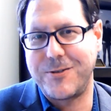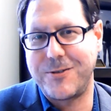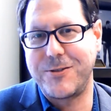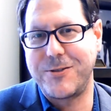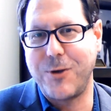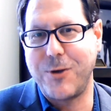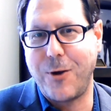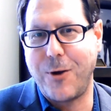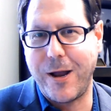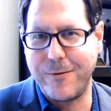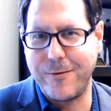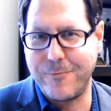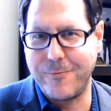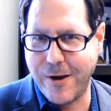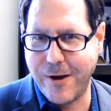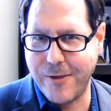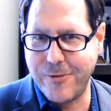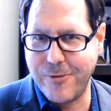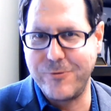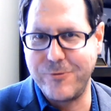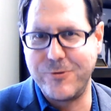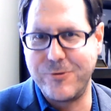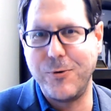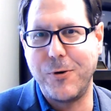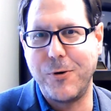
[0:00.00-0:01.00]
So I read
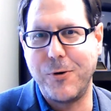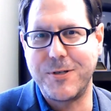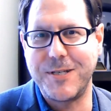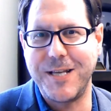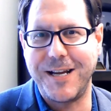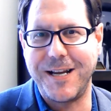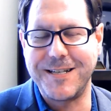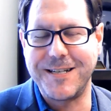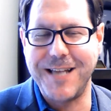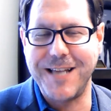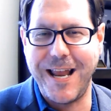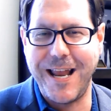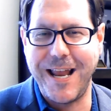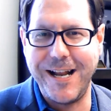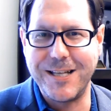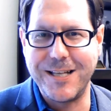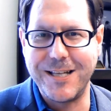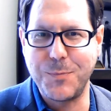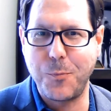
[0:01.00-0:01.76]
through 206, and it's